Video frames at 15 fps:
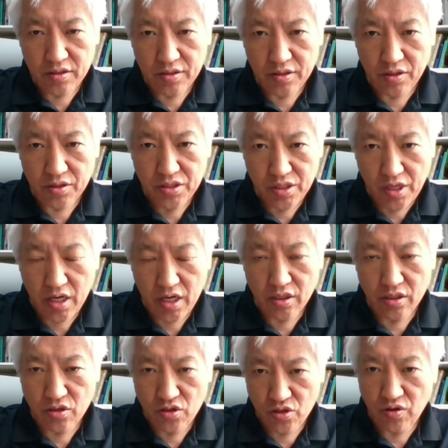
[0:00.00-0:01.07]

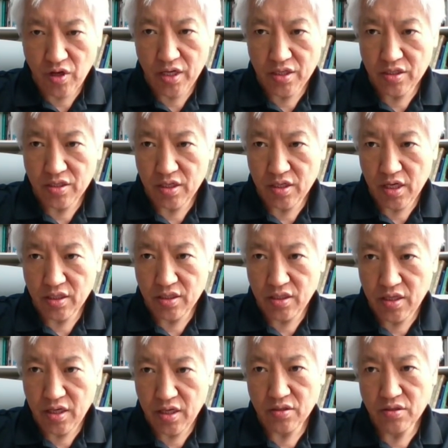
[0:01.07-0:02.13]
assigned to us like that.
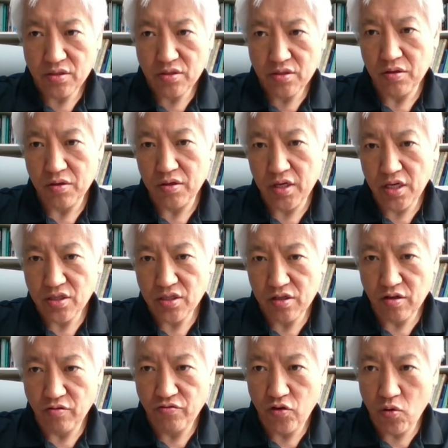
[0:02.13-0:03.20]
So let's go
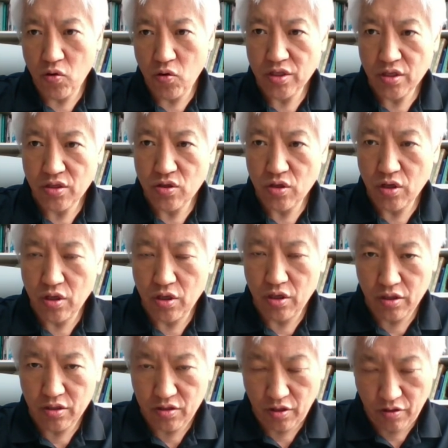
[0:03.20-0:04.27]
forward,
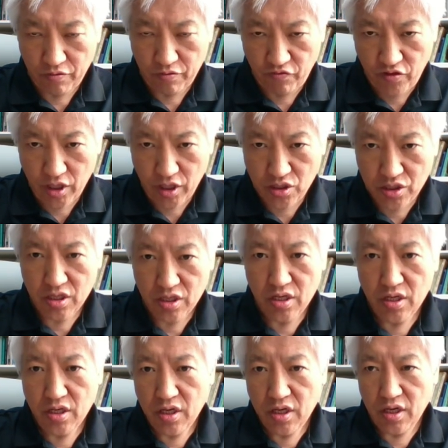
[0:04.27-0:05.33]
finish
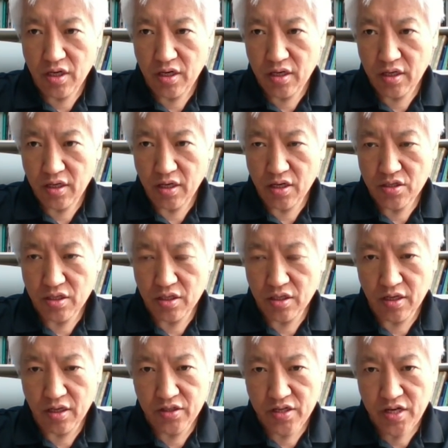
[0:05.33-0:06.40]
God's
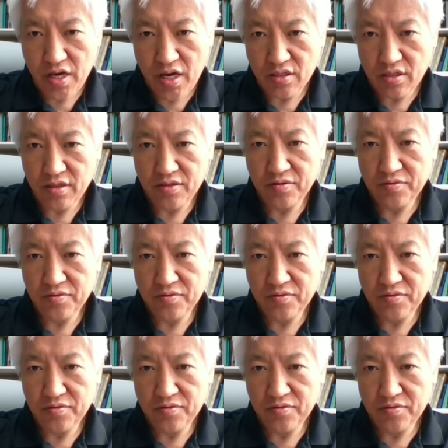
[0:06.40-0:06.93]
task.